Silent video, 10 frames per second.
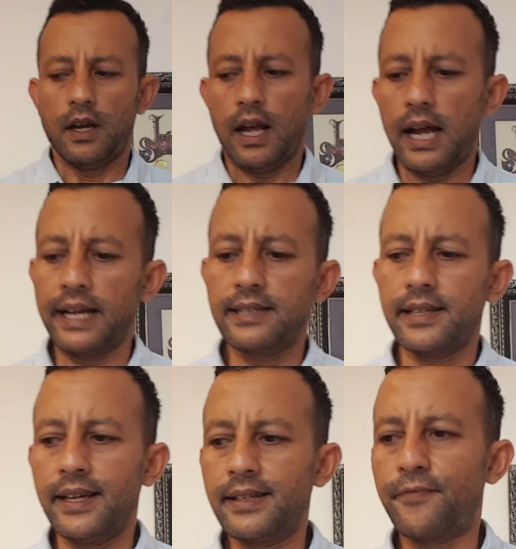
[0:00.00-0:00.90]
I guess
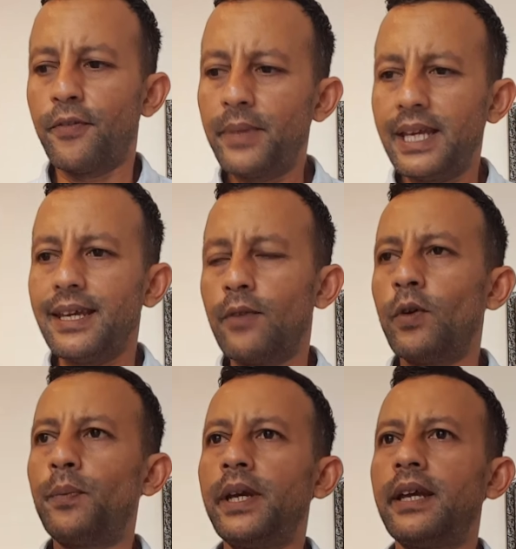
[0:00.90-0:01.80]
it, for me, it
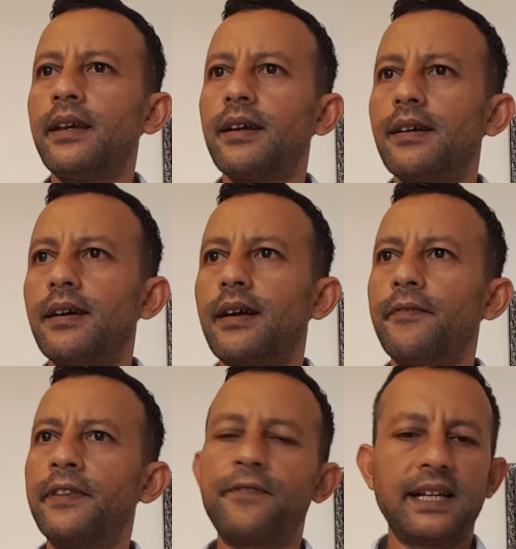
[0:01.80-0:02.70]
would be
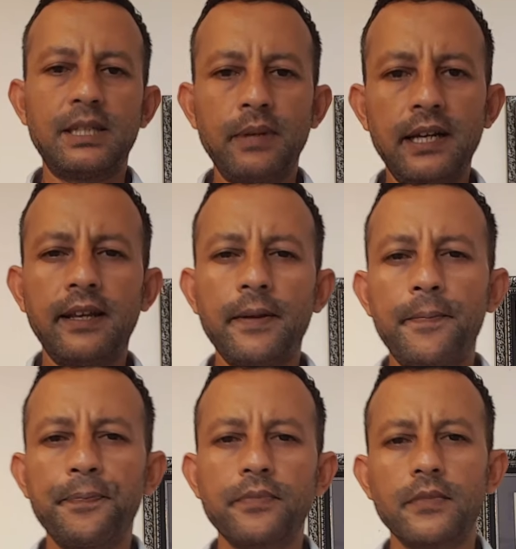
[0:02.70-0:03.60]
the flexibility,
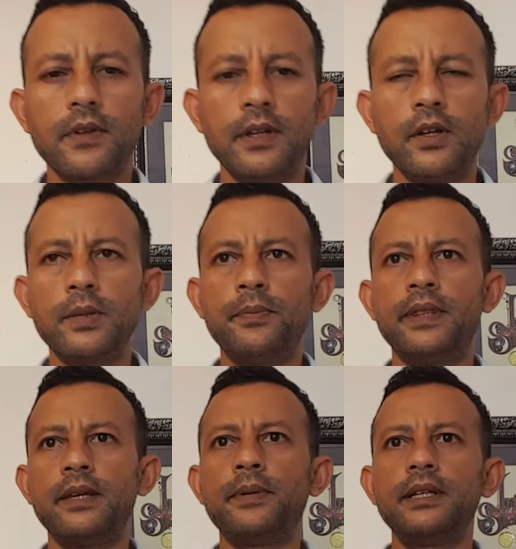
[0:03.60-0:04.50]
you know,
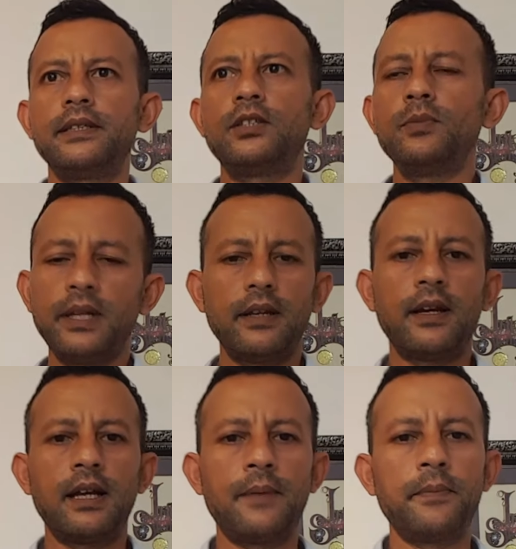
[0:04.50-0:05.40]
the ability to meet
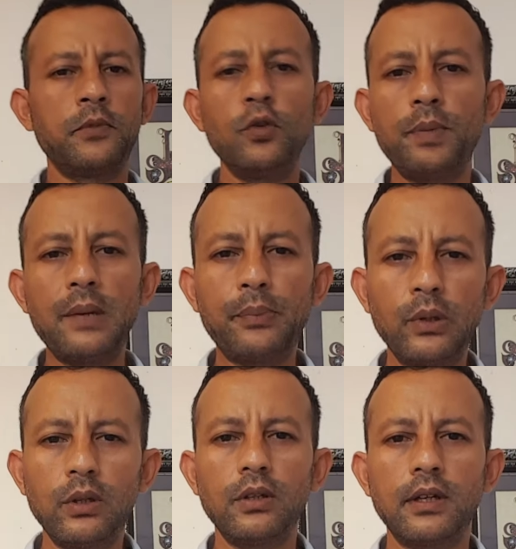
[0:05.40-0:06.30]
new
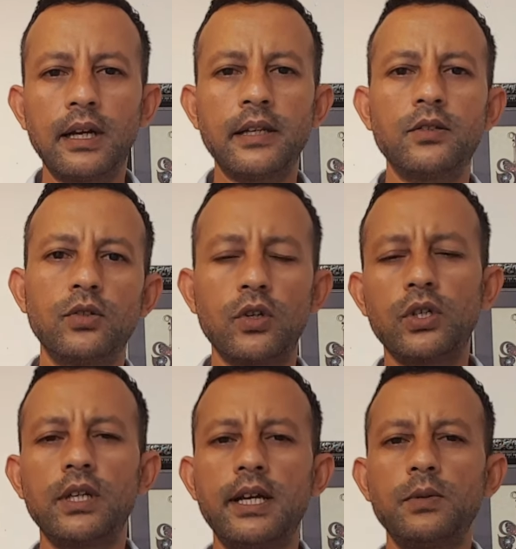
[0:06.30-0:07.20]
people and to
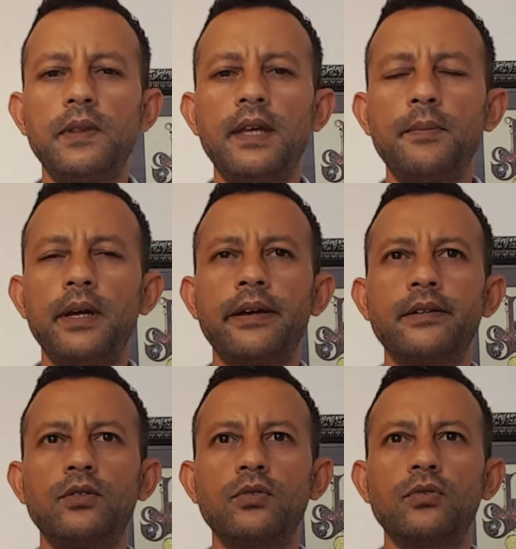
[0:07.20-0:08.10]
socialize with them and
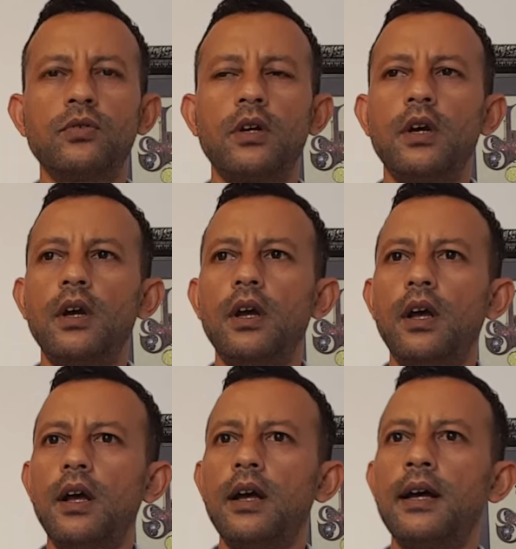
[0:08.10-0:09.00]

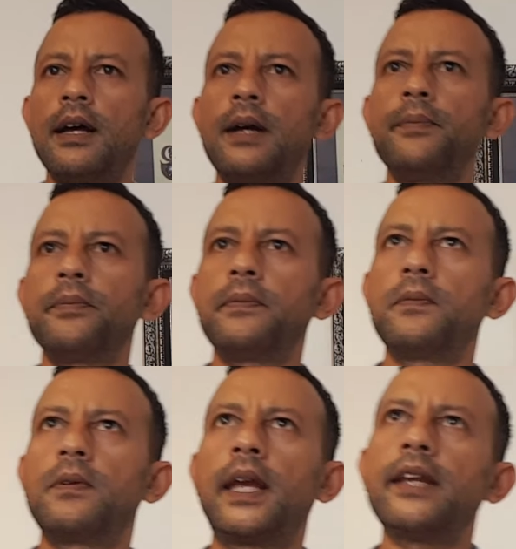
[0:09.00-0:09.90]
to
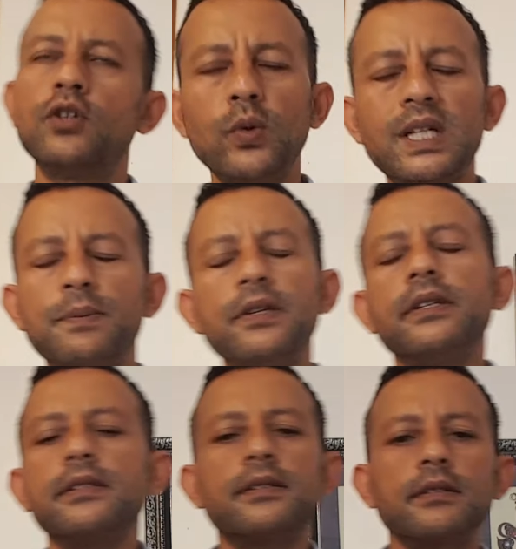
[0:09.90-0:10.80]
get new experience,